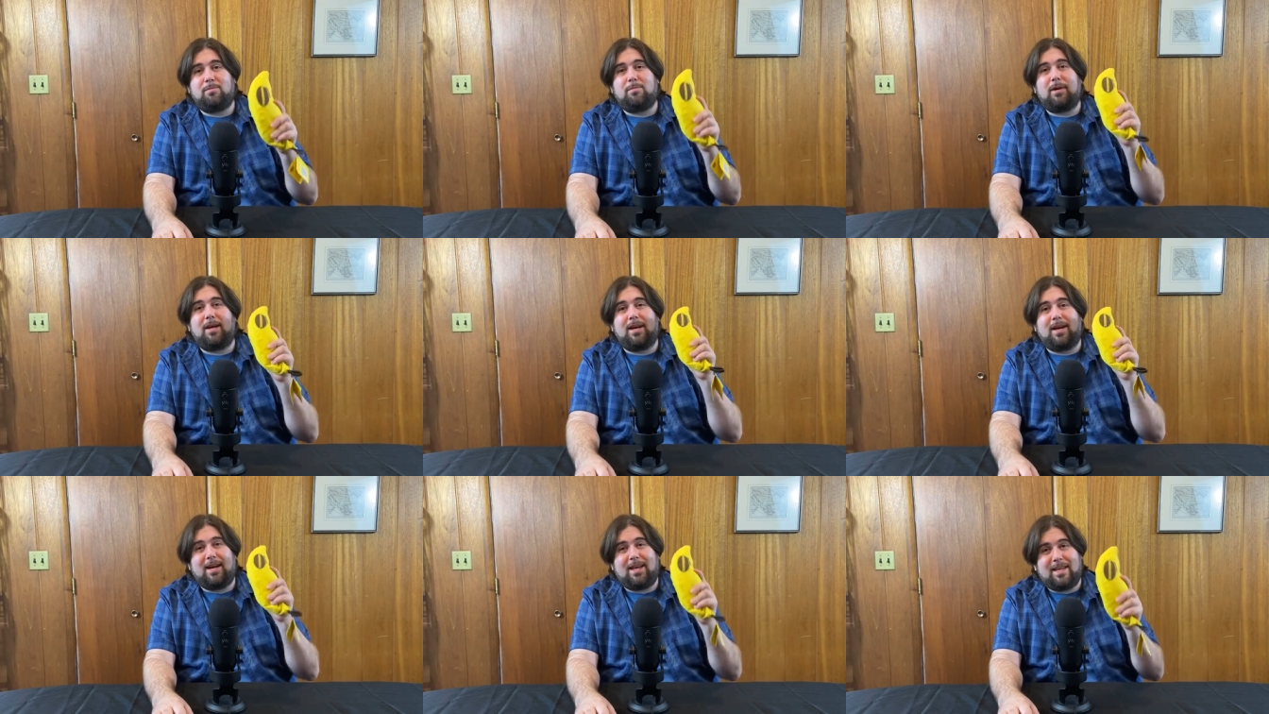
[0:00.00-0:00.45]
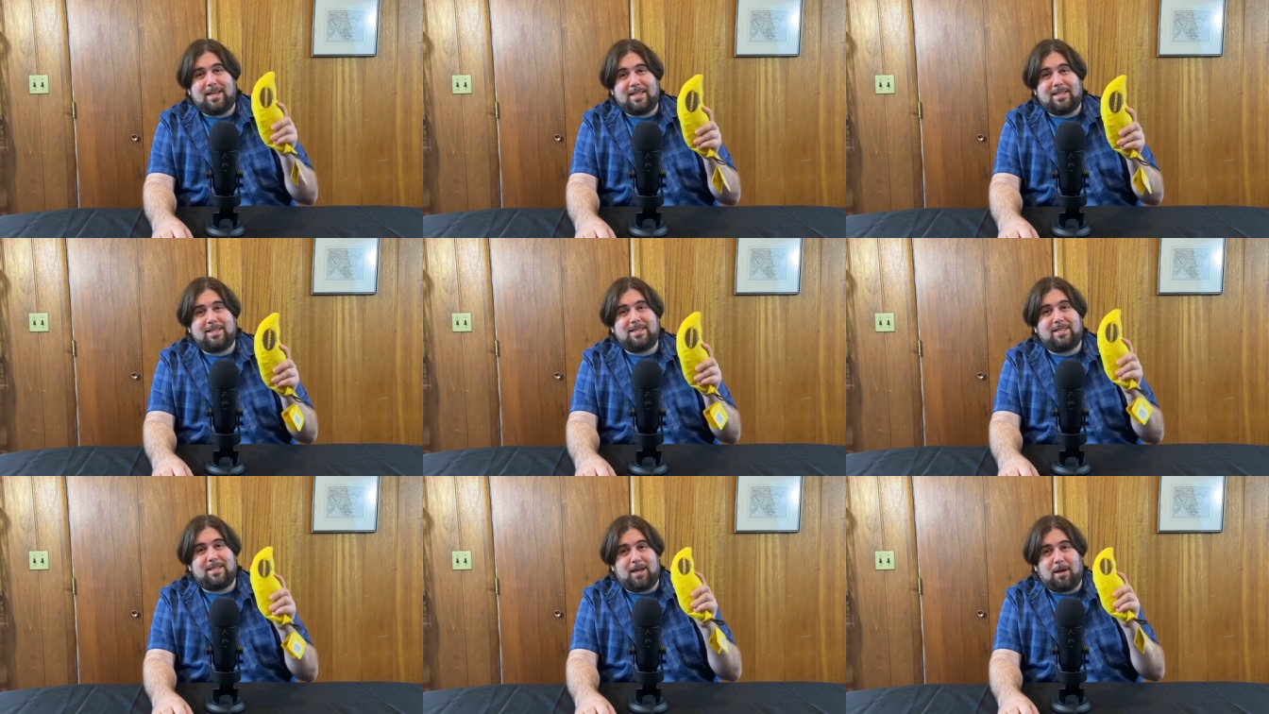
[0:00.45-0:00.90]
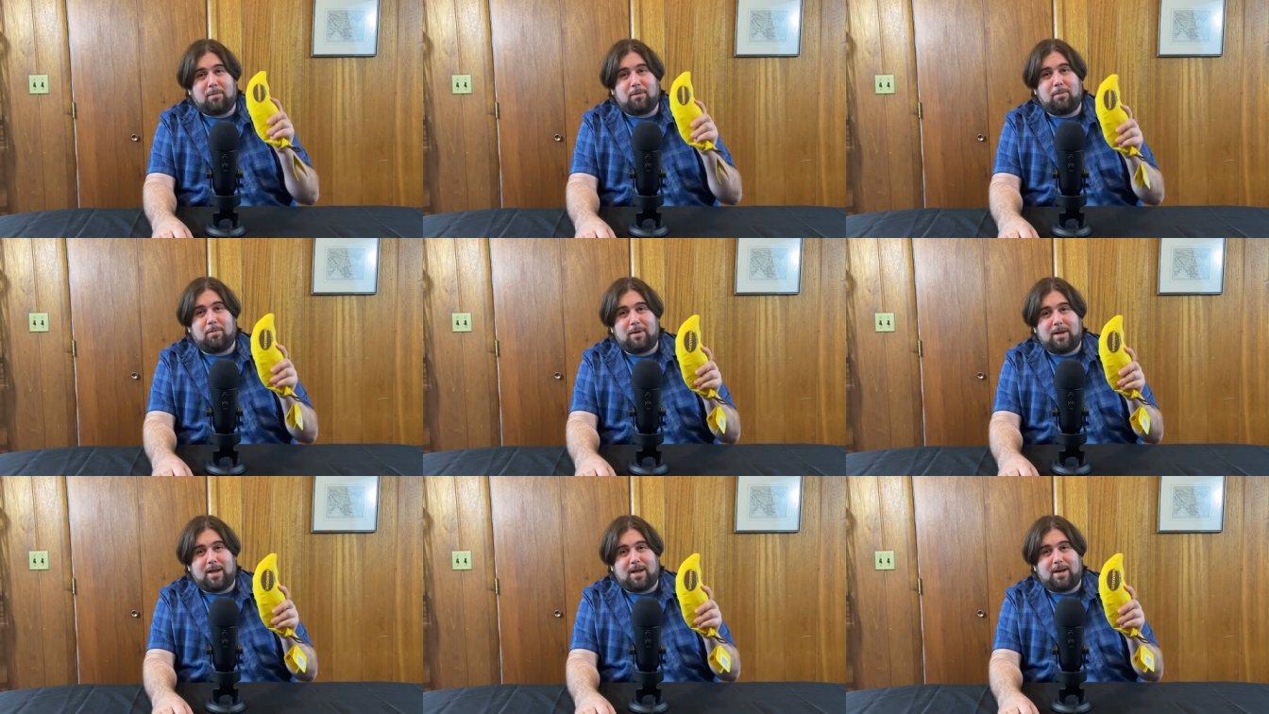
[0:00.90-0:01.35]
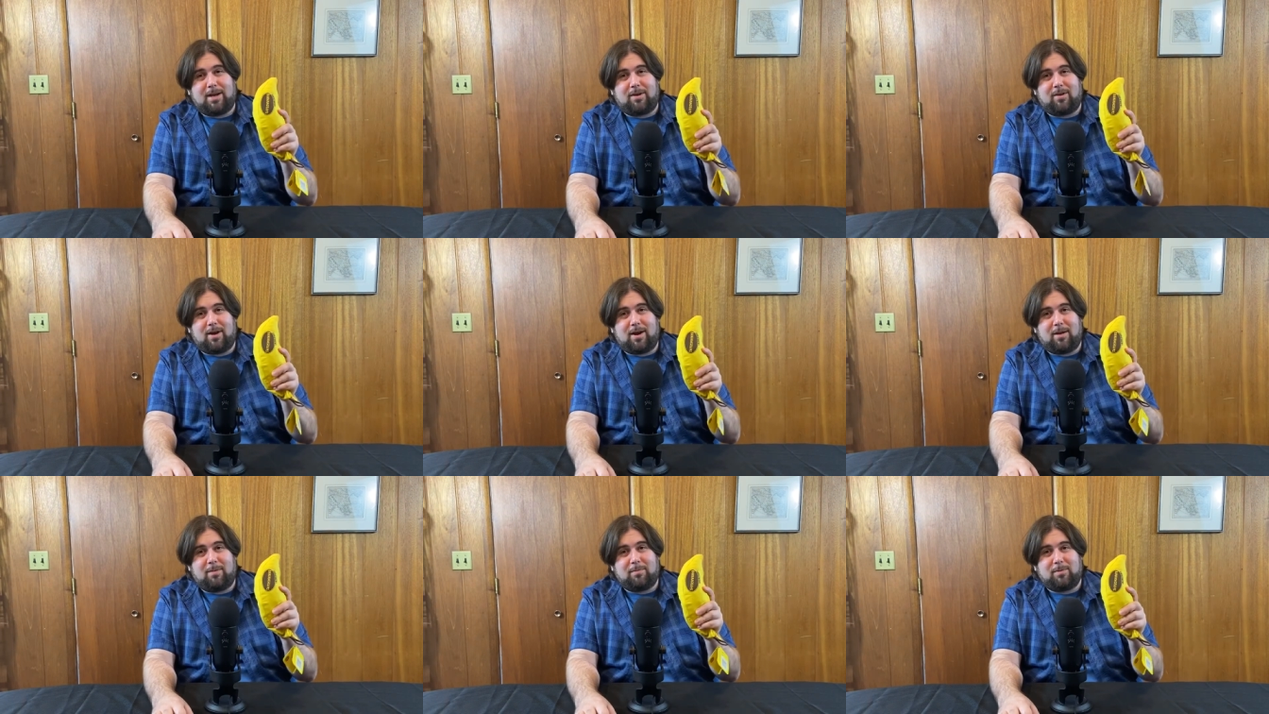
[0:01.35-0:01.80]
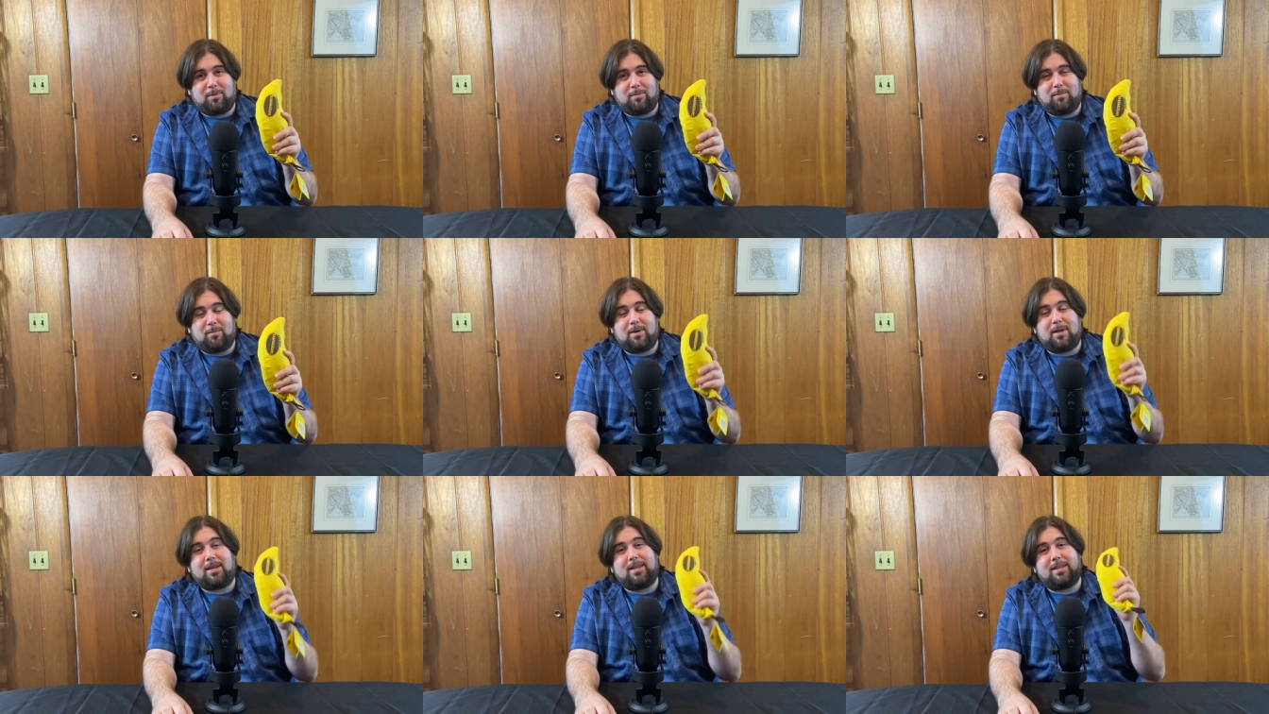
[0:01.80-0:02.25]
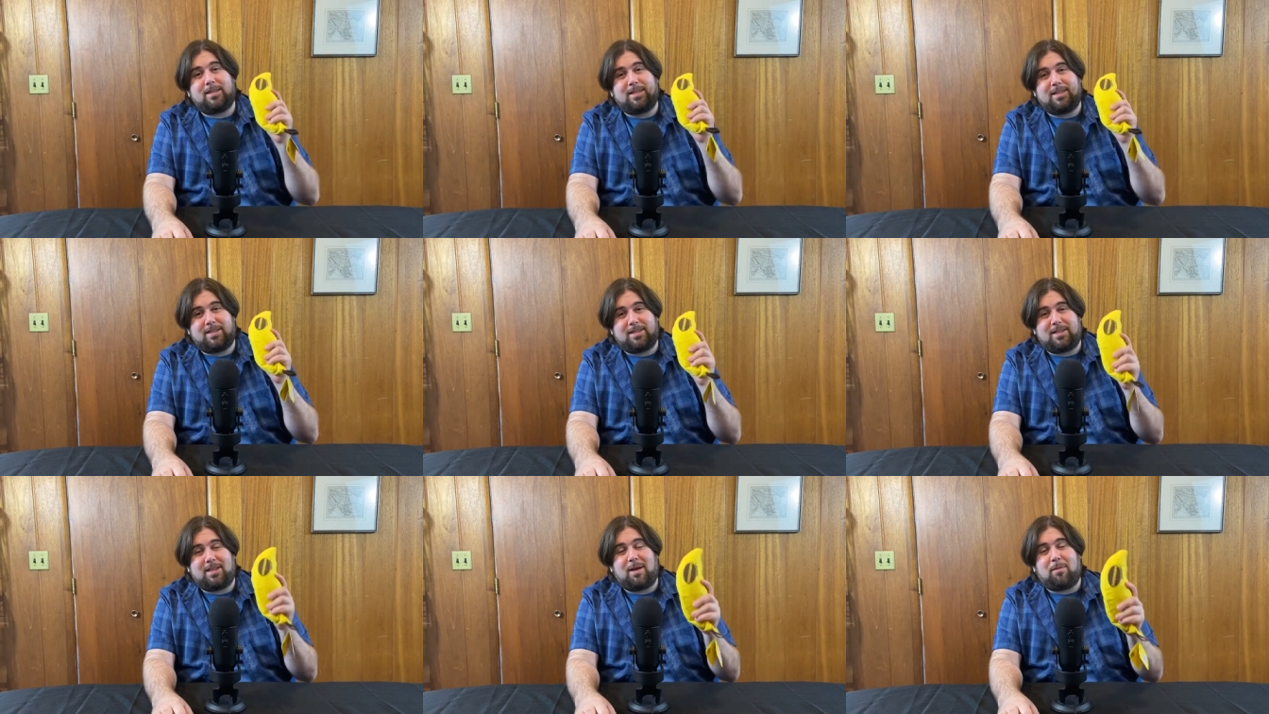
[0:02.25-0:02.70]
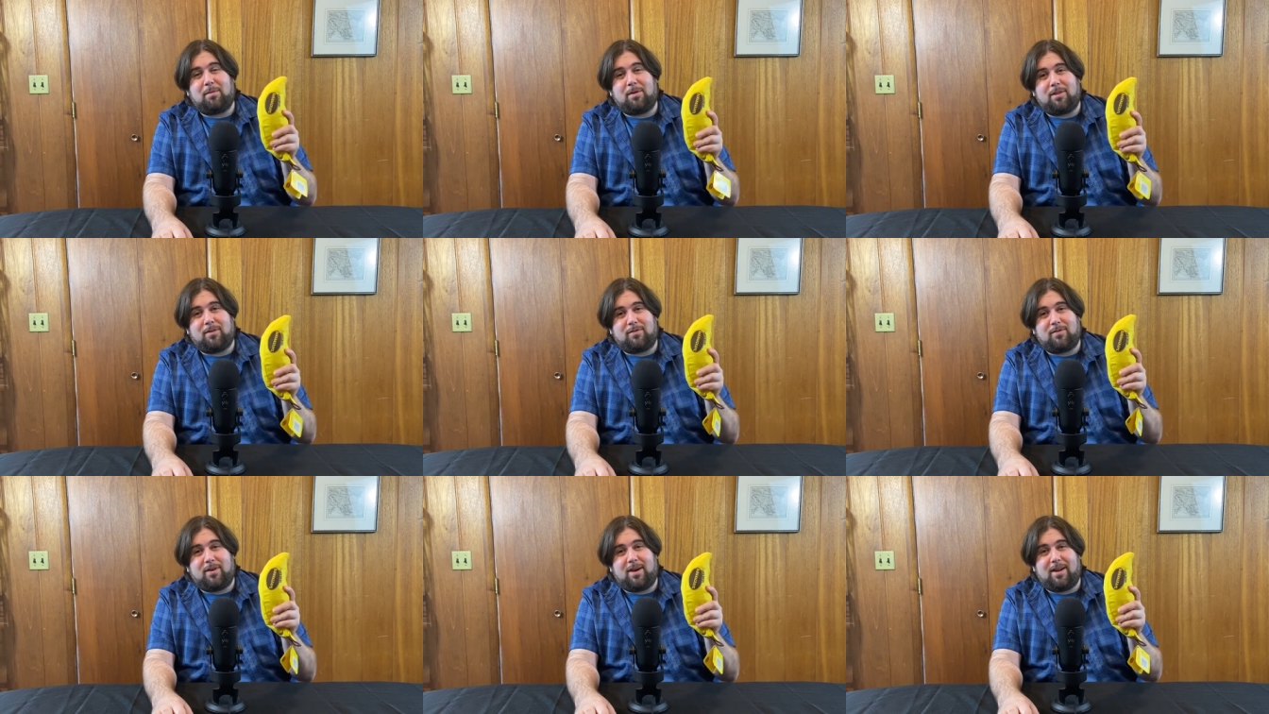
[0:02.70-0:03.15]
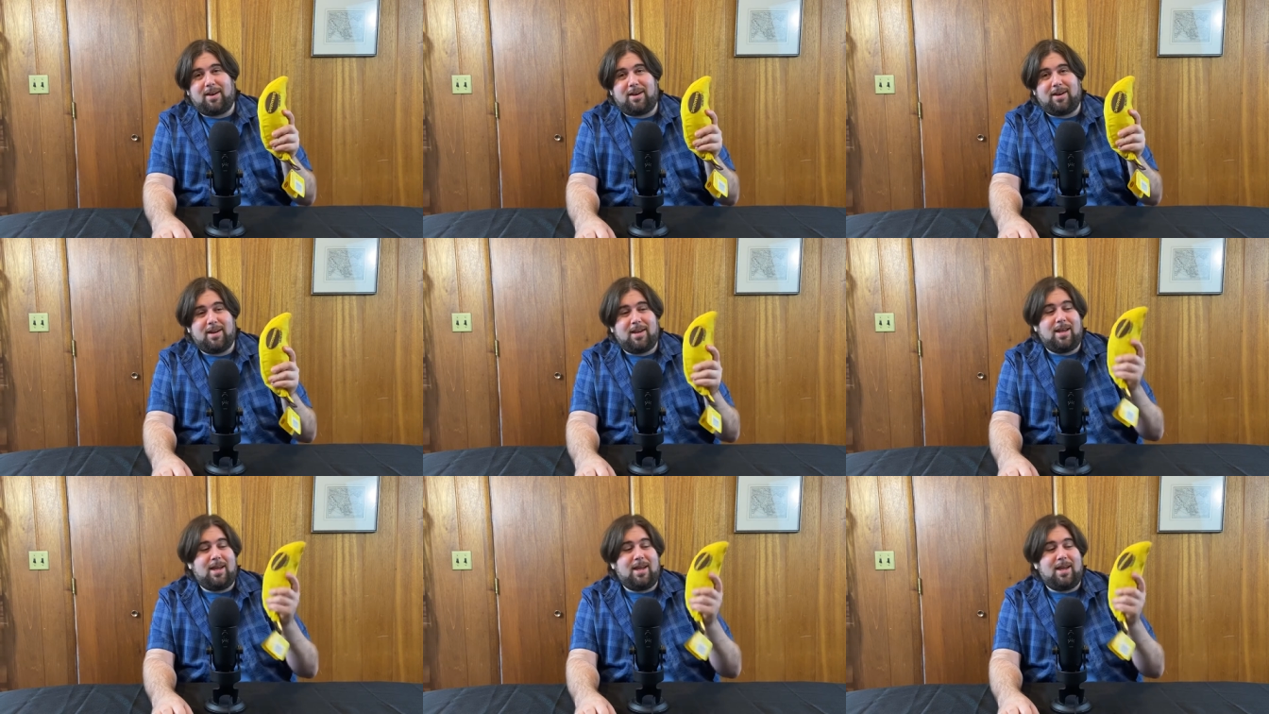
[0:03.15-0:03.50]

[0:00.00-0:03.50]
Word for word: but it is double bananagrams because it's double the fun.